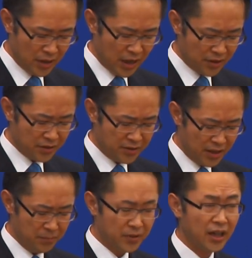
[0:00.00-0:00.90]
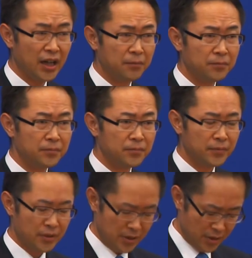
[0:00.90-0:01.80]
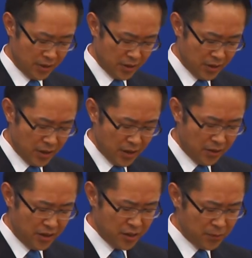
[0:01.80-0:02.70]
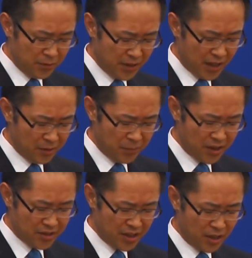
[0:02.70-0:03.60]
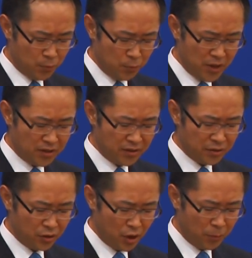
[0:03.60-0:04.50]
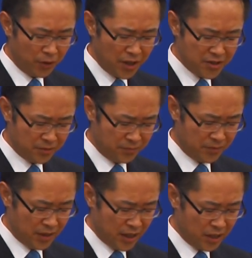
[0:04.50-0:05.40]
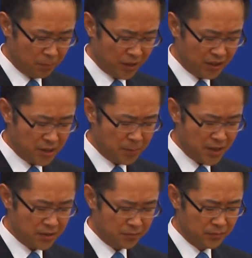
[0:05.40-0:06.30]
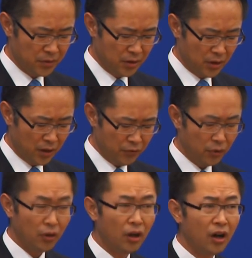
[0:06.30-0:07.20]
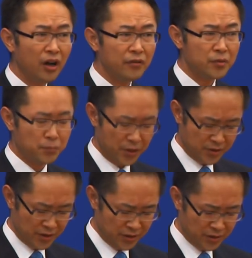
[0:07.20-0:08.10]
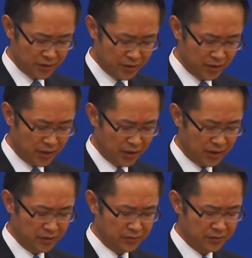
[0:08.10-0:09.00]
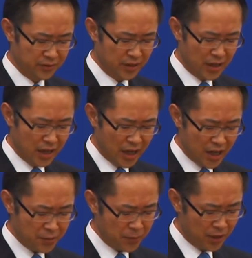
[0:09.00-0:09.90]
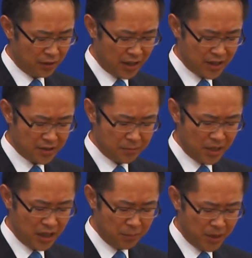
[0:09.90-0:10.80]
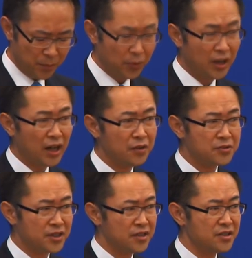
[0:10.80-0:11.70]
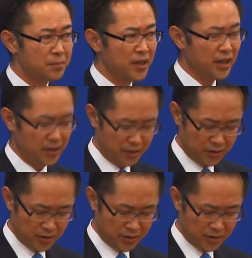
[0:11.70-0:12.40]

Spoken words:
At the same time, this will not be achieved without the cooperation and participation of all we present here, as well as many people outside Japan.